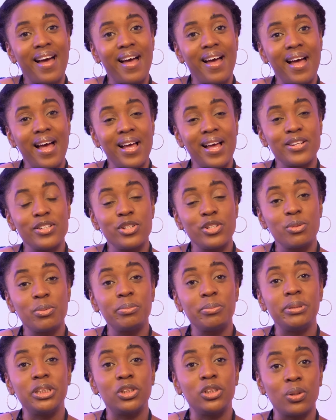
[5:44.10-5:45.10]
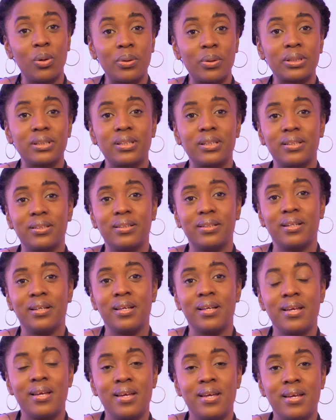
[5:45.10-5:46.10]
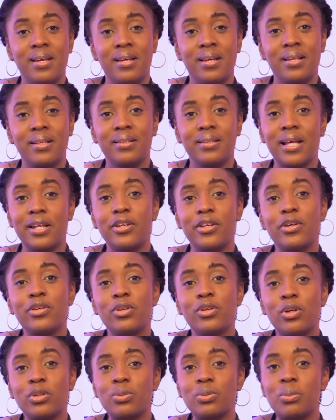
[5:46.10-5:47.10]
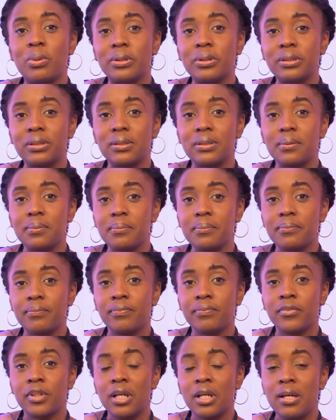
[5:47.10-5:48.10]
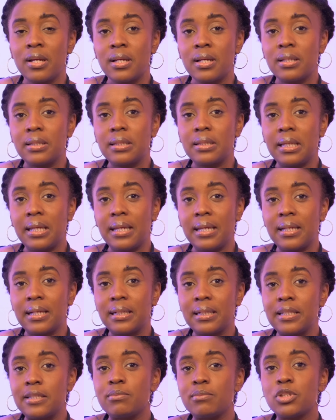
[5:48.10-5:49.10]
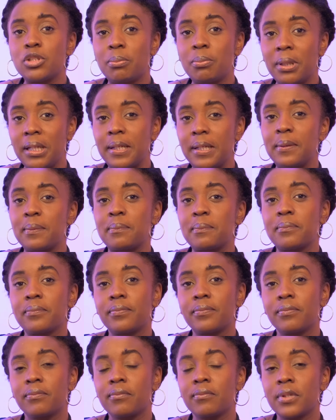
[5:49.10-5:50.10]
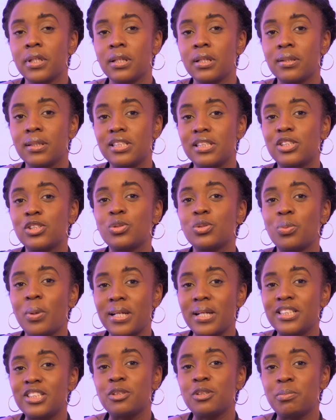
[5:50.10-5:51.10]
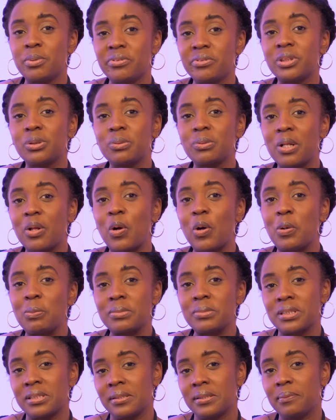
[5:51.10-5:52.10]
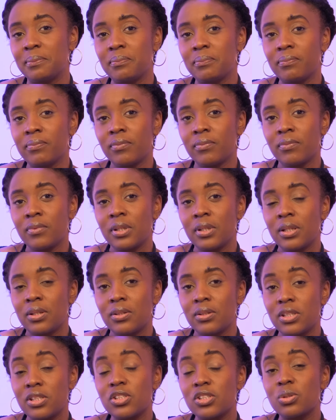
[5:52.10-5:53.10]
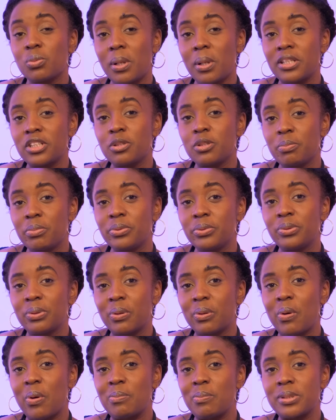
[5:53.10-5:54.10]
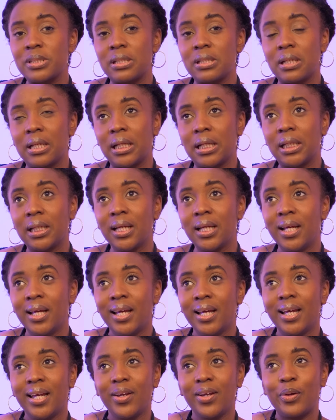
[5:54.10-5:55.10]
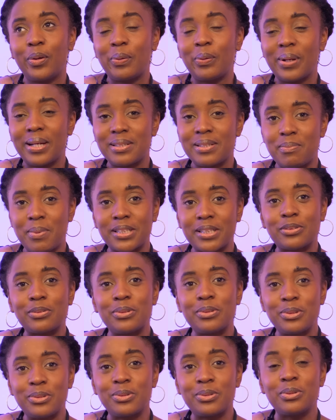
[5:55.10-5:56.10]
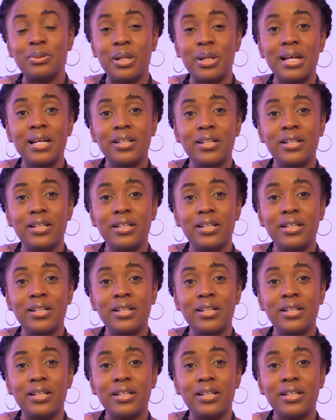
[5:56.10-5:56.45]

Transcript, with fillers: And you will be shocked that they're not what they claim to be. This is where the spiritual comes in. This is where the spiritual comes in. And, you know, we had the pastor who used to